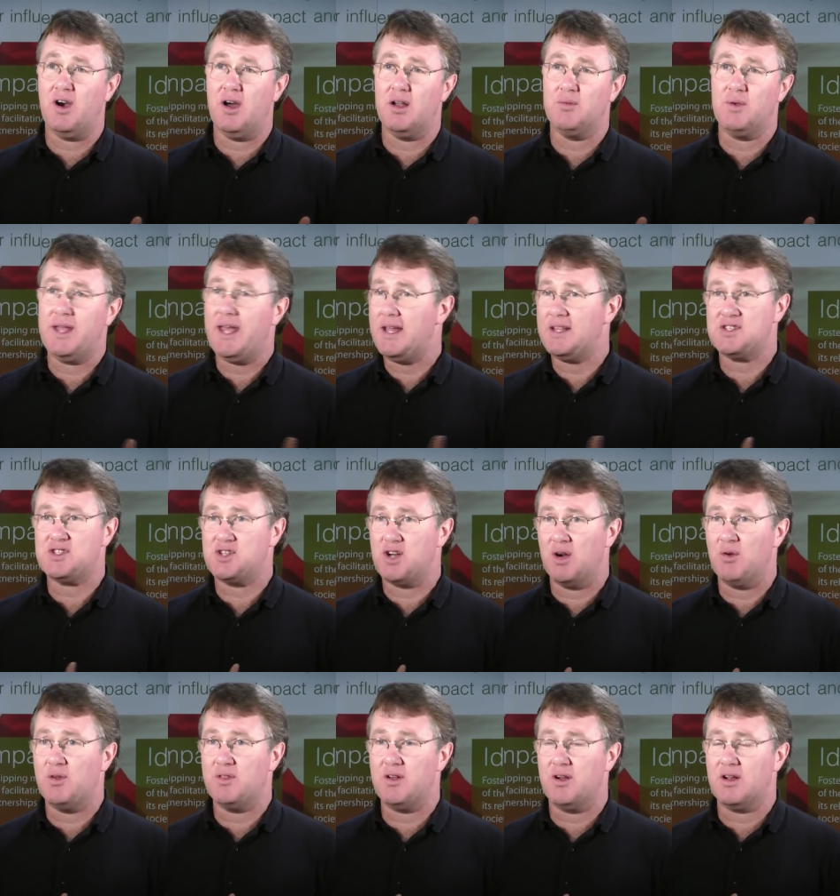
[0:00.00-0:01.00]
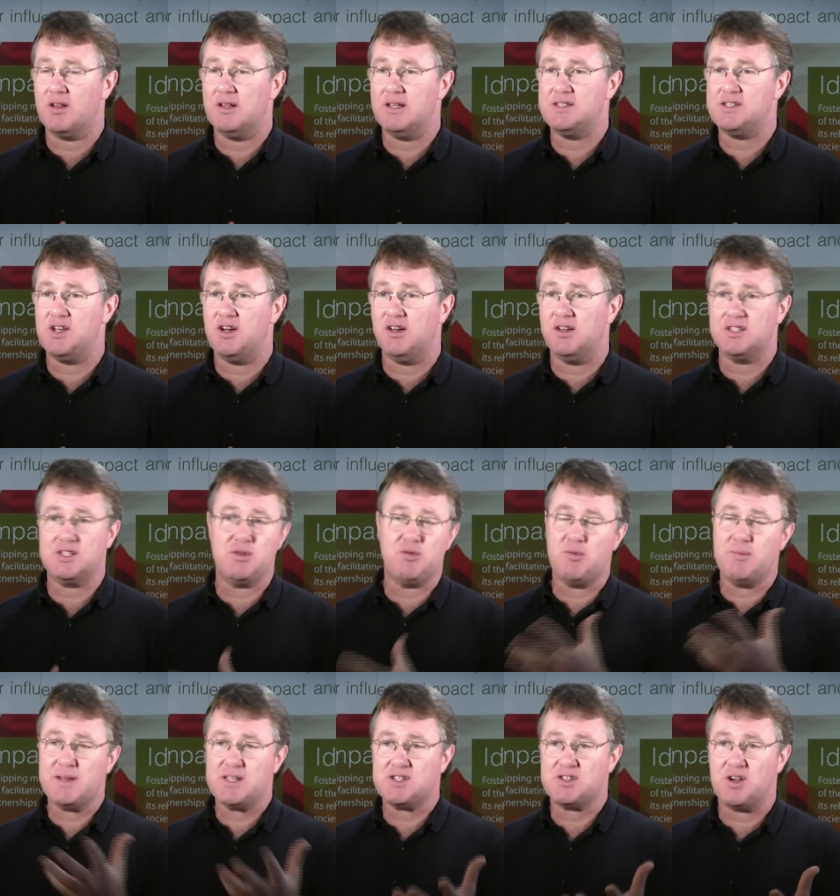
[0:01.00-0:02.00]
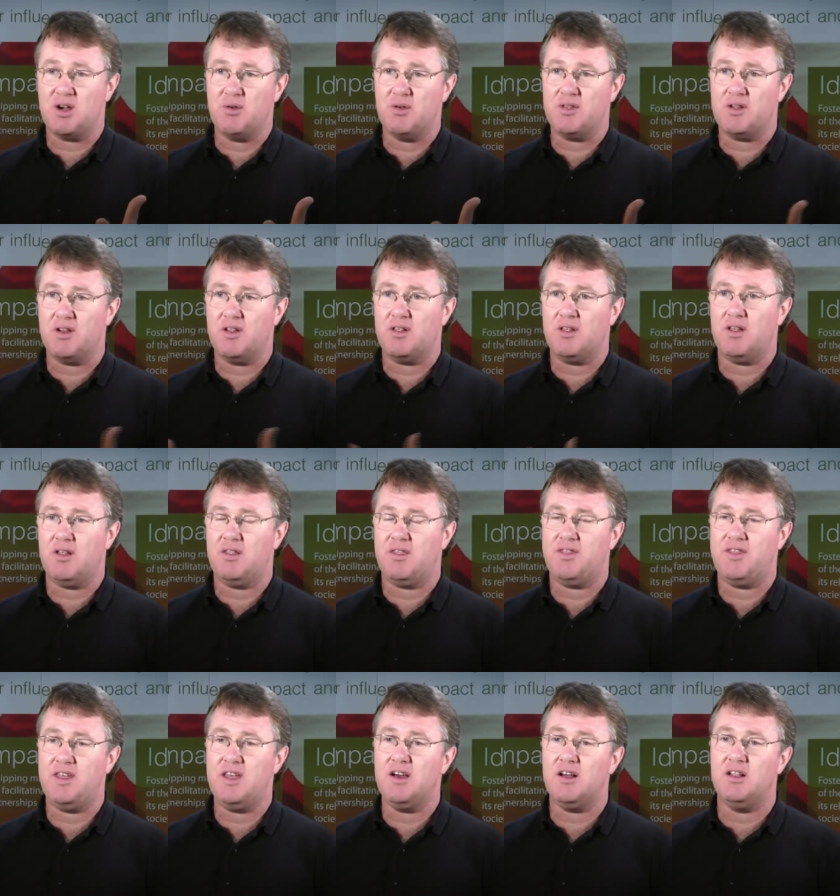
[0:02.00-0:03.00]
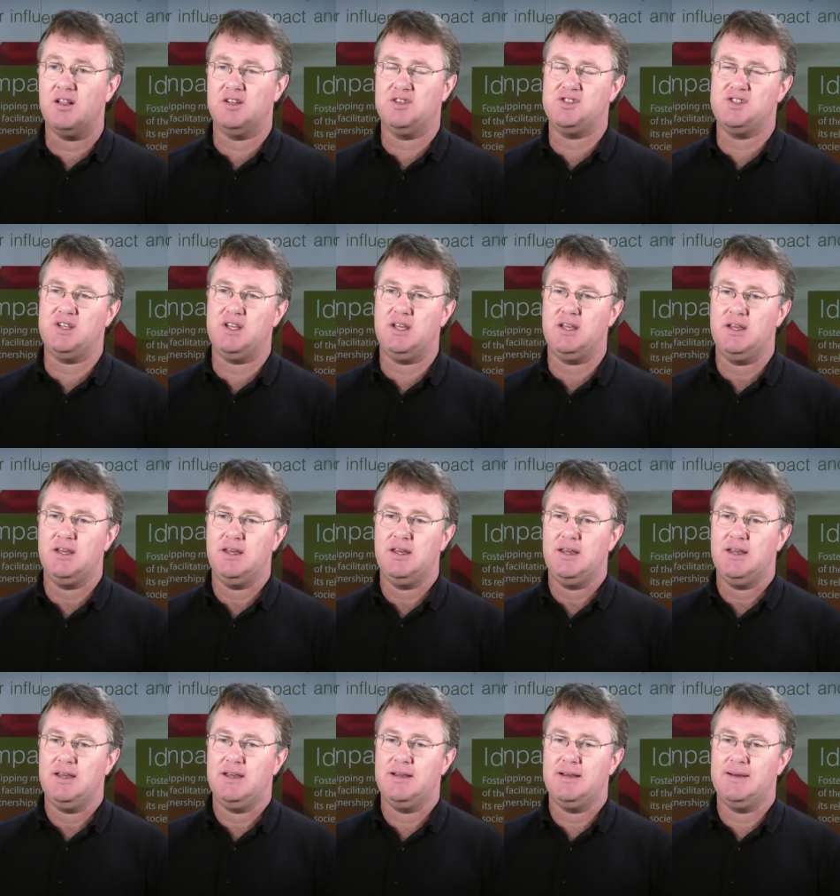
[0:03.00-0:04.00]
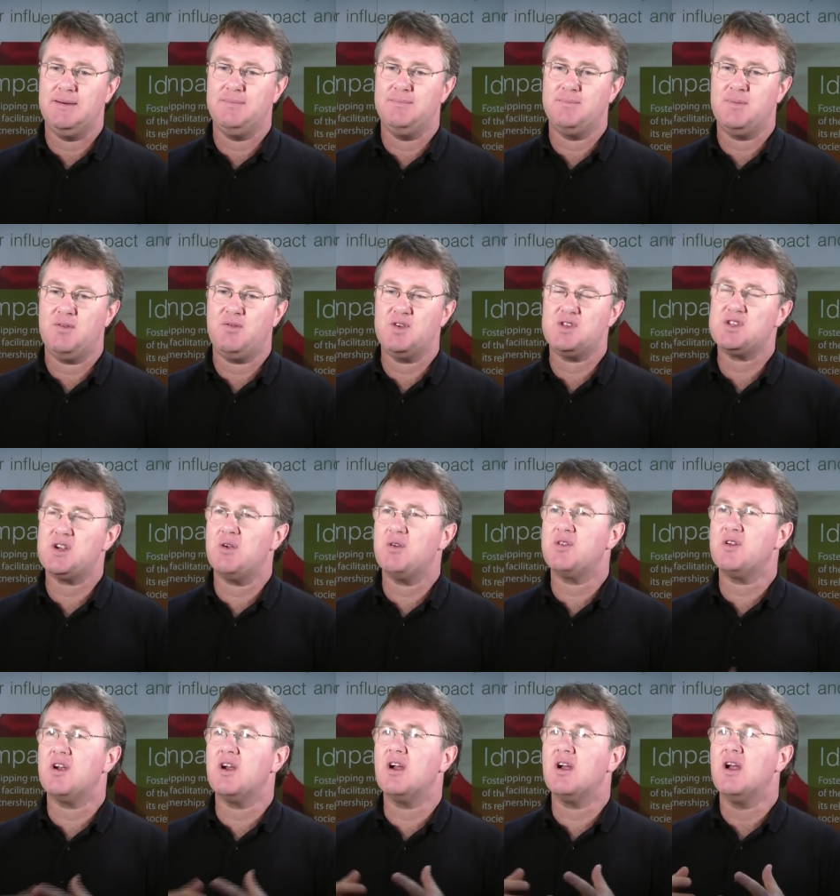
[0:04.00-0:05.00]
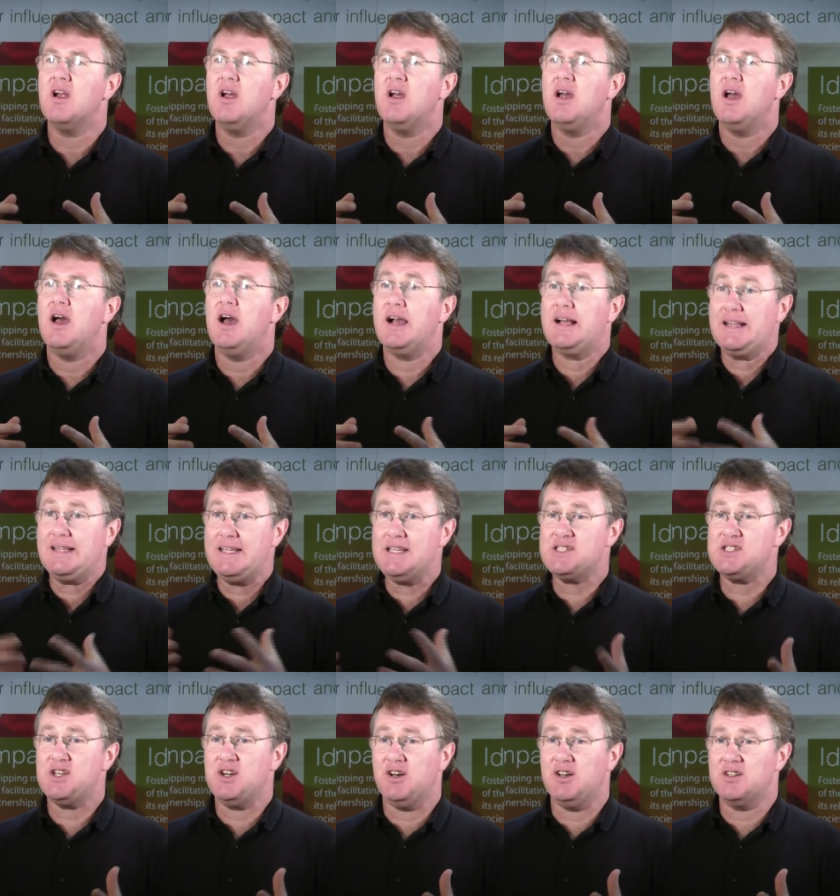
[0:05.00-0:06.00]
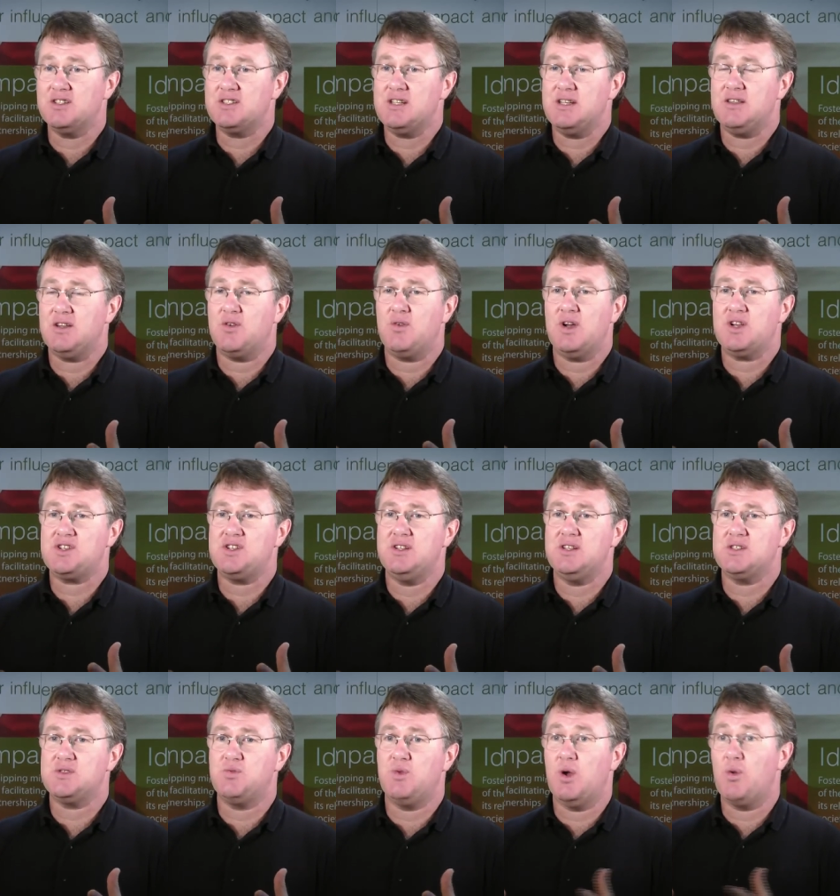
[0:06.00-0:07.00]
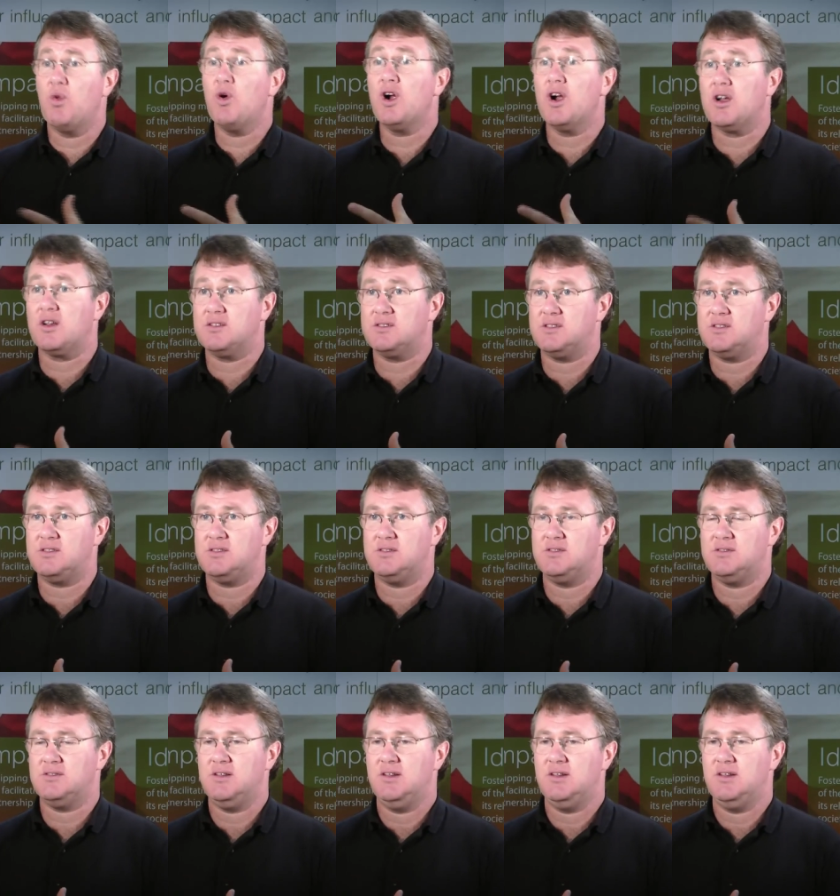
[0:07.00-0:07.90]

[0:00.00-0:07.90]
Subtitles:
God. We can't start with our ecclesiology, we must start with our theology. If we start with our ecclesiology, the question is what works?